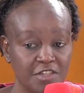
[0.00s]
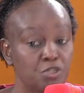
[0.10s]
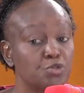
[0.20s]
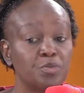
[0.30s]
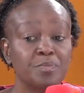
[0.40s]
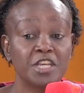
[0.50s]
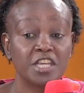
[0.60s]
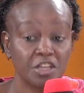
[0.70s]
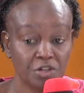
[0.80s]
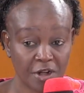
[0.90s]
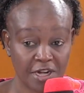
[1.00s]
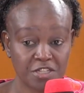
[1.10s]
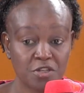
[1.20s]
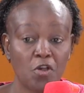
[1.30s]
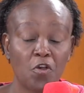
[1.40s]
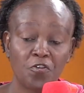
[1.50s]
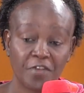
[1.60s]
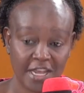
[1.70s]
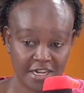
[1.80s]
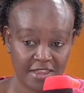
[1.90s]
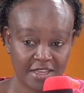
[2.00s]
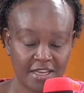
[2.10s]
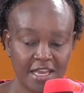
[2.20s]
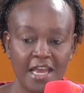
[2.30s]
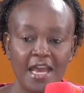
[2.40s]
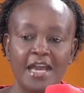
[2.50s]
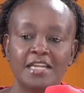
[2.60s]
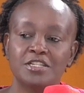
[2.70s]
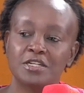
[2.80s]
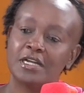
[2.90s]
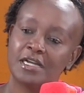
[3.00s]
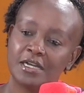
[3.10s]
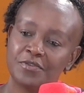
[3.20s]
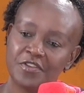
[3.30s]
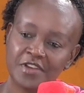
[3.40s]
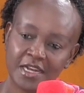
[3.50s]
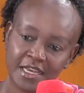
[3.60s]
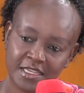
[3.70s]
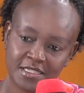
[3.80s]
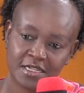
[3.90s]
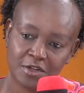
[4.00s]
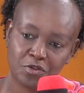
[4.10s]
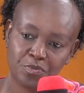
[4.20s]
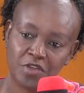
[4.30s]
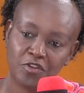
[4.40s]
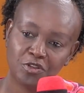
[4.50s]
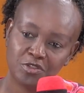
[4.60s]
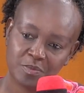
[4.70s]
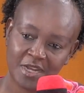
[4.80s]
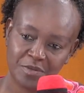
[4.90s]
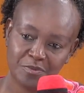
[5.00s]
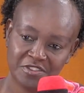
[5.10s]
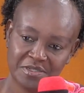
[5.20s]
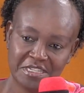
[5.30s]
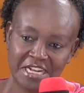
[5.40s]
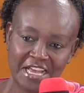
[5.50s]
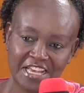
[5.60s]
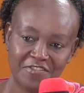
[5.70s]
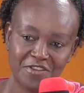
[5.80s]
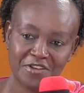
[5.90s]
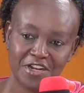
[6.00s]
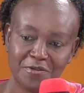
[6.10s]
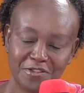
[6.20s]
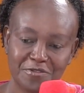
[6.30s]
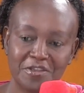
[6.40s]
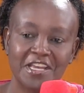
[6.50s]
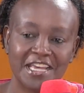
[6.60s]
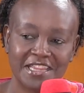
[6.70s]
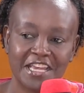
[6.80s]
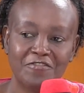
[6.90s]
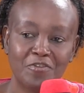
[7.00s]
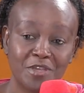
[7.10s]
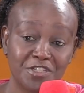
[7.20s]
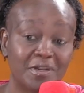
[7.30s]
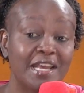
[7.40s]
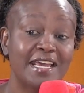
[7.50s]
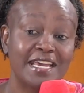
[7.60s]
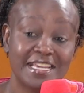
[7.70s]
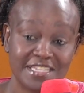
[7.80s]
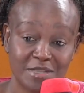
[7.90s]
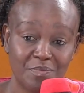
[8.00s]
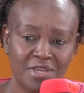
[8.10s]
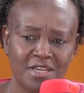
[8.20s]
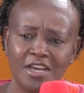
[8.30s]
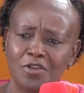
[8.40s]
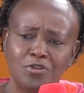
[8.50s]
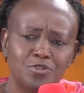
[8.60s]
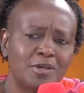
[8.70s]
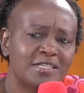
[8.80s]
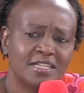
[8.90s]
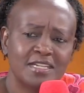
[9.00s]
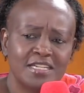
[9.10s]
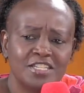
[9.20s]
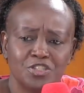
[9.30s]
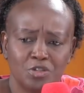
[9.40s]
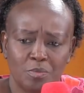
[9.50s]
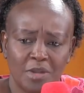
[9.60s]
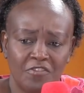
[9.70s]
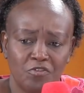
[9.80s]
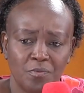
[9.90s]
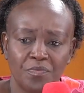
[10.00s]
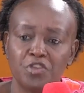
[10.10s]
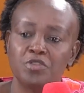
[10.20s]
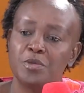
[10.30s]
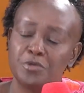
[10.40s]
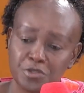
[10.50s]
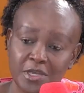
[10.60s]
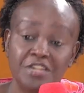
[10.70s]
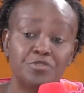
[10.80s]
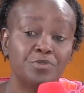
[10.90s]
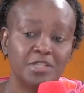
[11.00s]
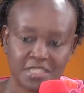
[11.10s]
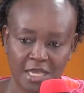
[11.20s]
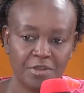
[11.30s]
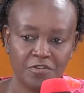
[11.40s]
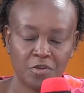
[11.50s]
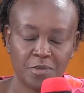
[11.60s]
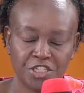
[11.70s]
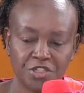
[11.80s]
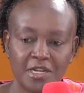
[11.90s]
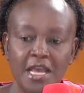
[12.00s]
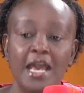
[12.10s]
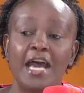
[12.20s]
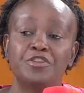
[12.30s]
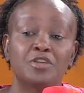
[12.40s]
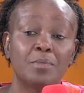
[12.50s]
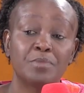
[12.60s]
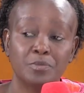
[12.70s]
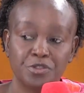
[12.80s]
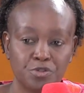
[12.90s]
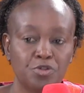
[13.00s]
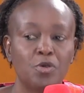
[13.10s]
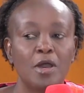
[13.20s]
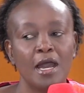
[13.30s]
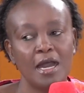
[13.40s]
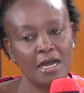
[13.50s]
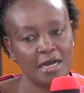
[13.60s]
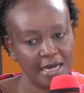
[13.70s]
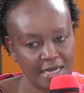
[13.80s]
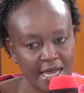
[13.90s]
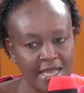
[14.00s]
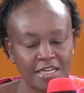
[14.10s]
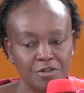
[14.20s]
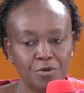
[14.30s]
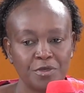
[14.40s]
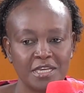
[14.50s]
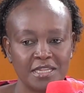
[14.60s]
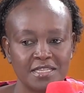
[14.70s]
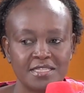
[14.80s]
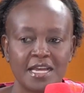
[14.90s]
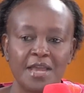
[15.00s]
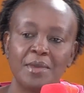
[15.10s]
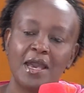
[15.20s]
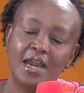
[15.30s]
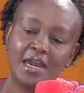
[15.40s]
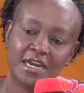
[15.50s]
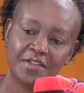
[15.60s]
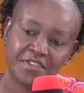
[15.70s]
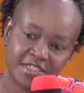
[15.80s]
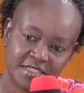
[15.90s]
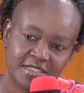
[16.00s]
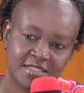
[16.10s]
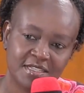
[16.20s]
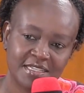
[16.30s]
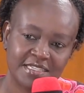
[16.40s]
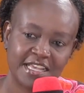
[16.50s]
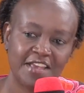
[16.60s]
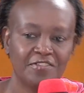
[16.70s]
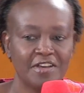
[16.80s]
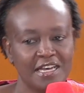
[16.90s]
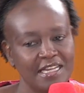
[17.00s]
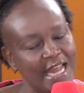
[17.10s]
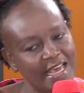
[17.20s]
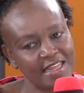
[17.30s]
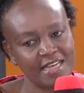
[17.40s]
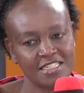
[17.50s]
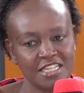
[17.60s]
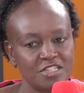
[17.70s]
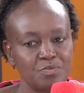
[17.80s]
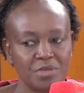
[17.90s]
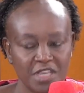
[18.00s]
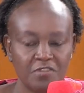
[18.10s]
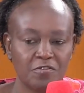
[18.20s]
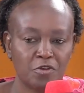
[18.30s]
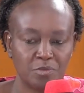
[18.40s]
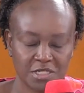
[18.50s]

Do not be ignorant of anything. And uh, we're very lucky at Standard Group. You have all those platforms. Like, if you really want to get the information ASAP, go to our Standard Digital platform. You'll be able to get real-time information, and you can be able to know, uh, I can go here at this time. Uh, this is uh, safe, like that. Just be informed.